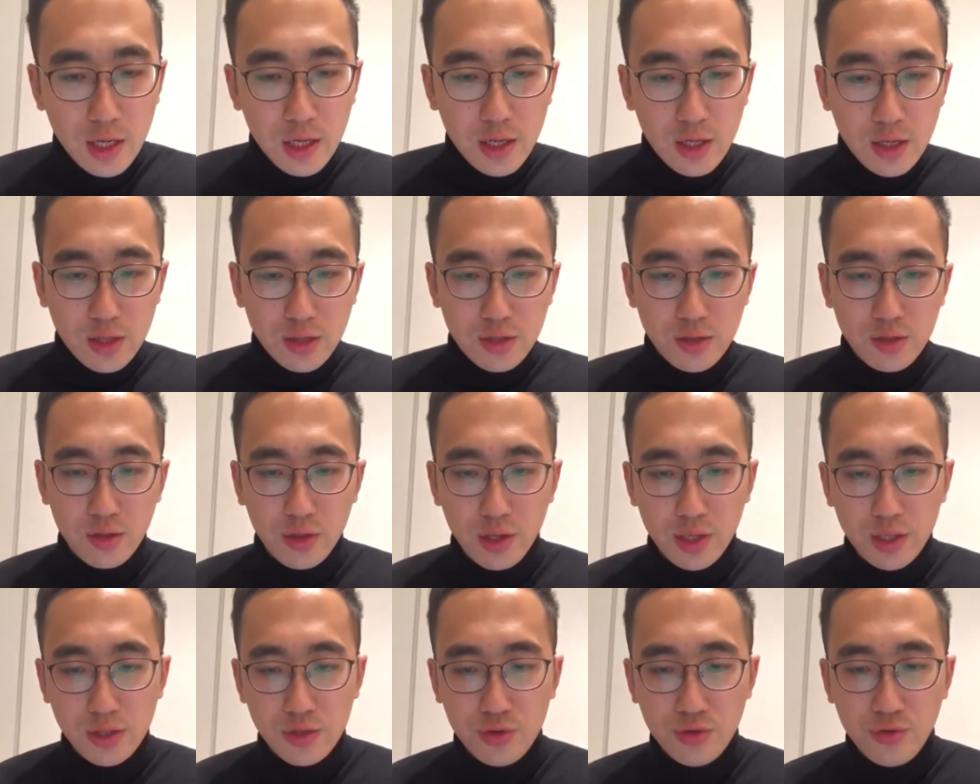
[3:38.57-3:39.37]
So
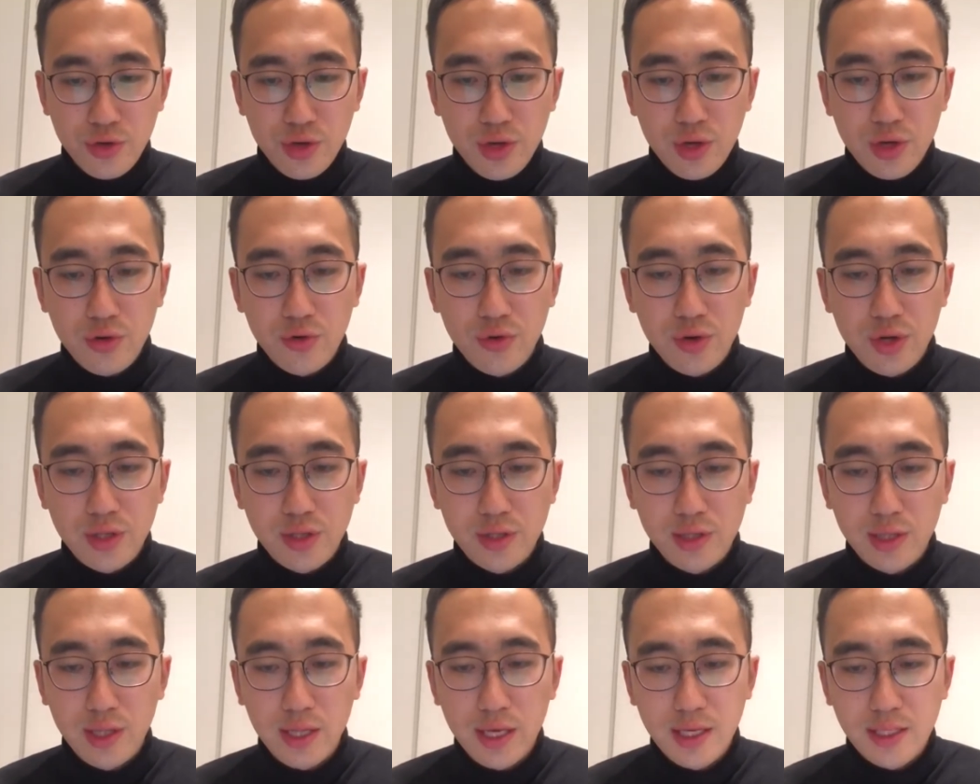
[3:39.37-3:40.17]
its real
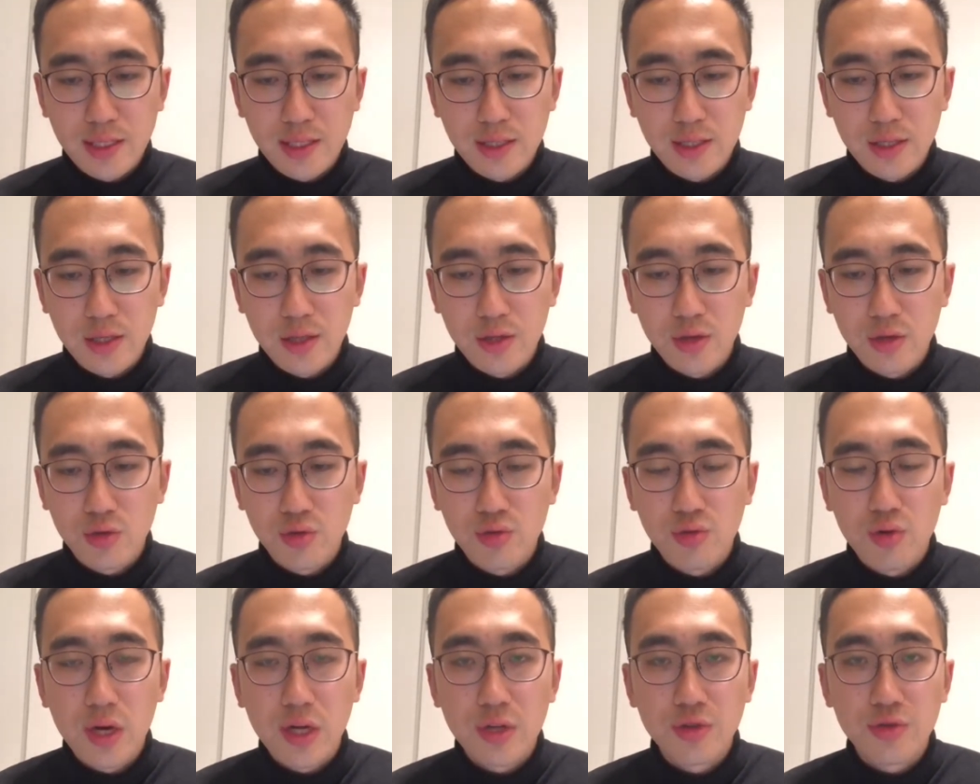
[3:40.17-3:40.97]
range less than
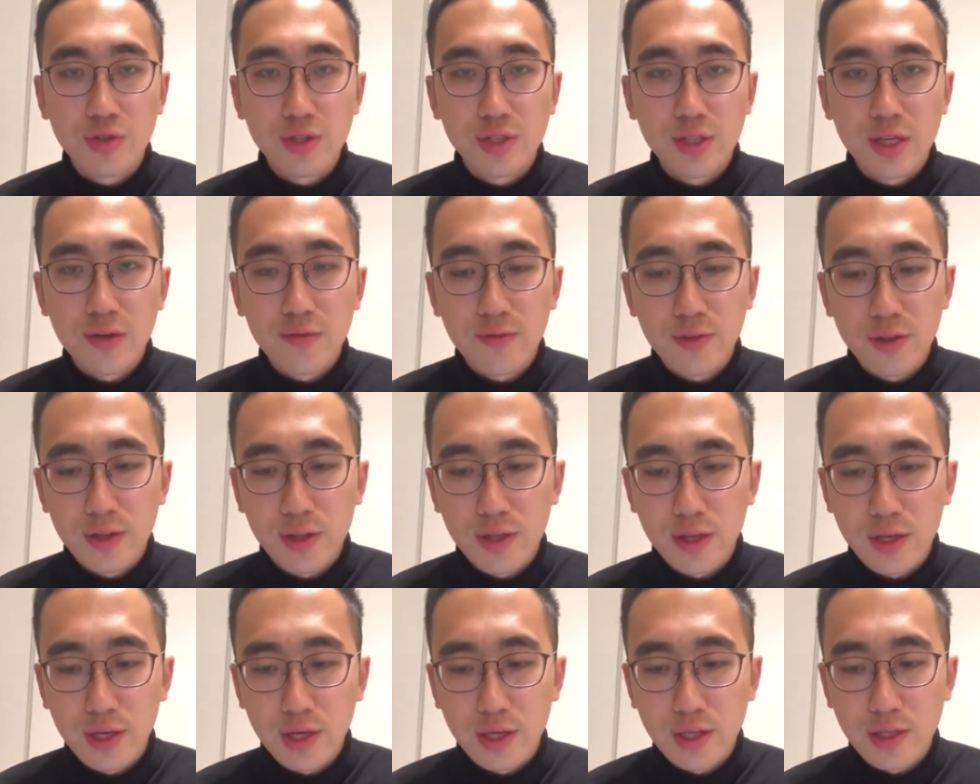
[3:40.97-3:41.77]
207
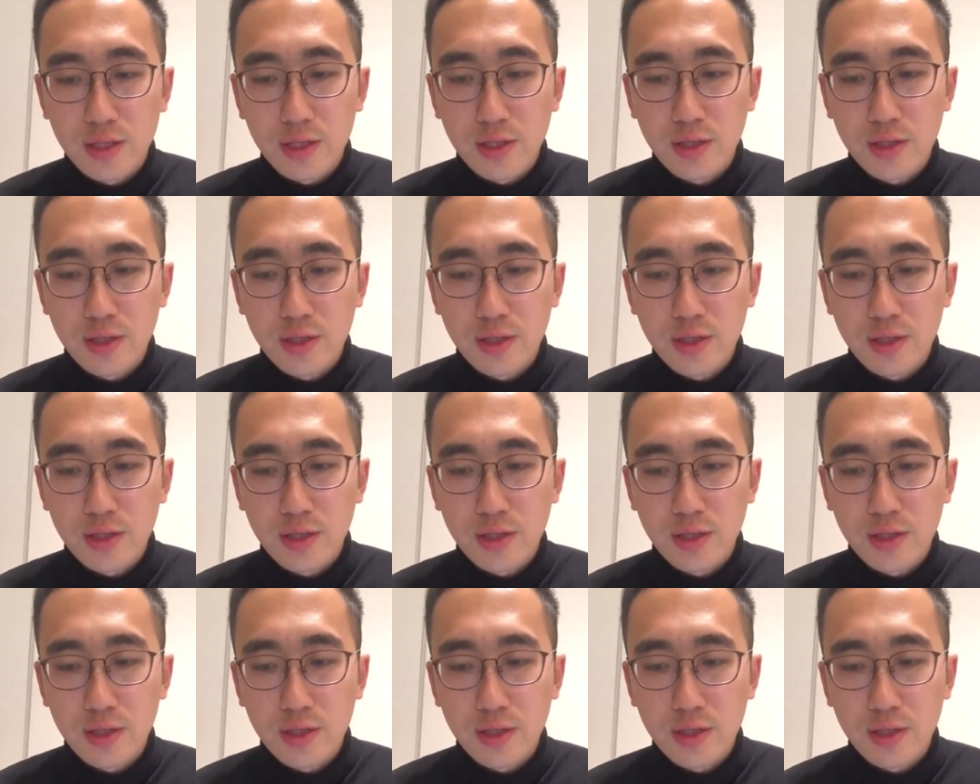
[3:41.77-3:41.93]
days.